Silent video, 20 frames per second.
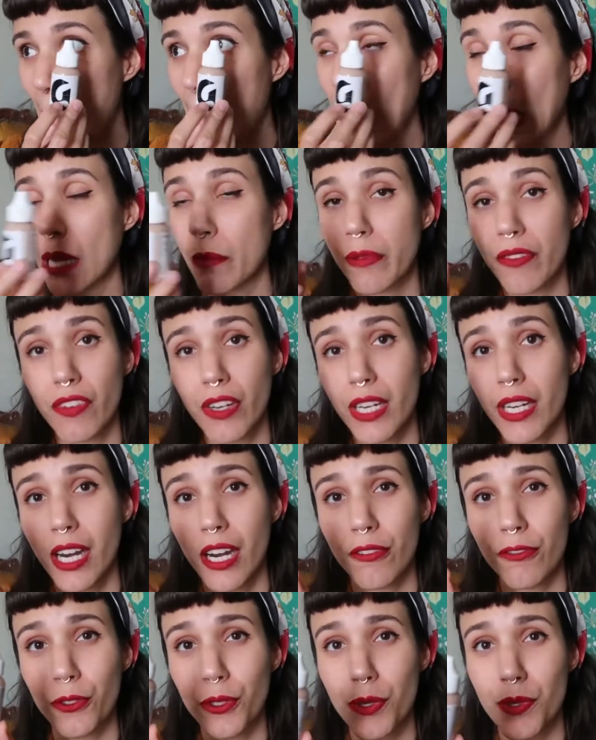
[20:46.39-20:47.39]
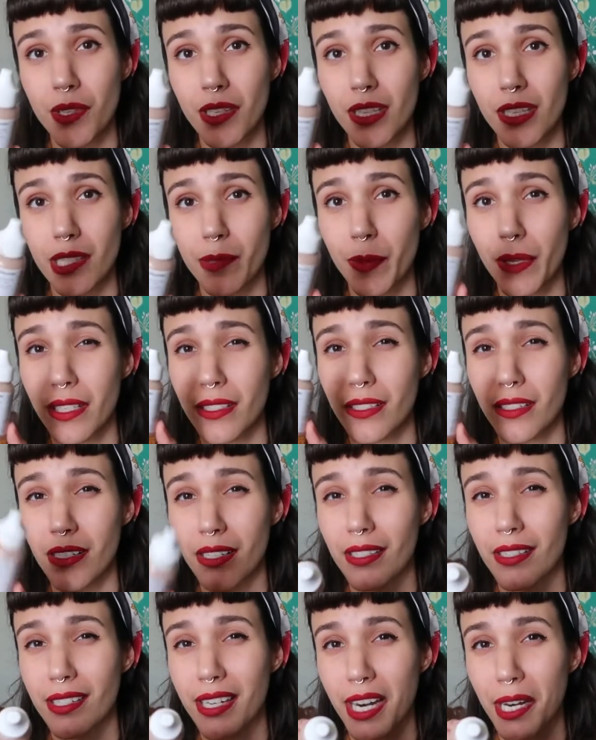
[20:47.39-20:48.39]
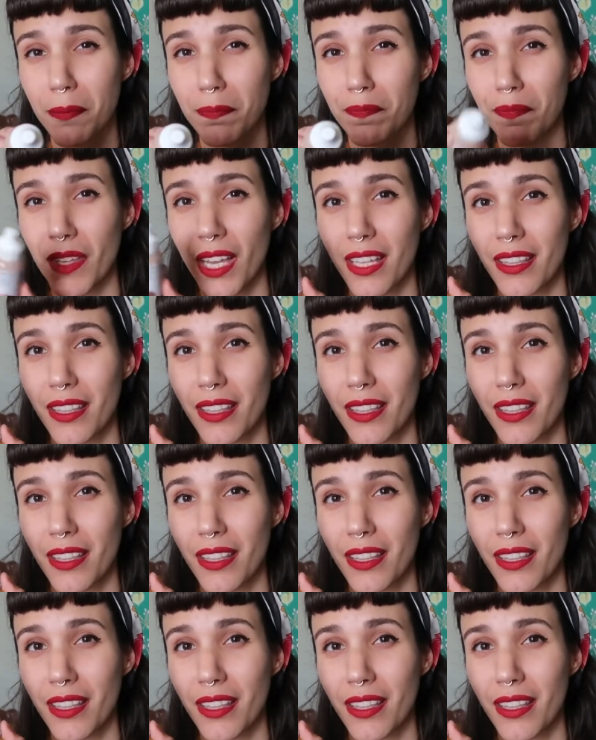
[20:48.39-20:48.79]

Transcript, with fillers: Uh, be very careful using this because it does stain.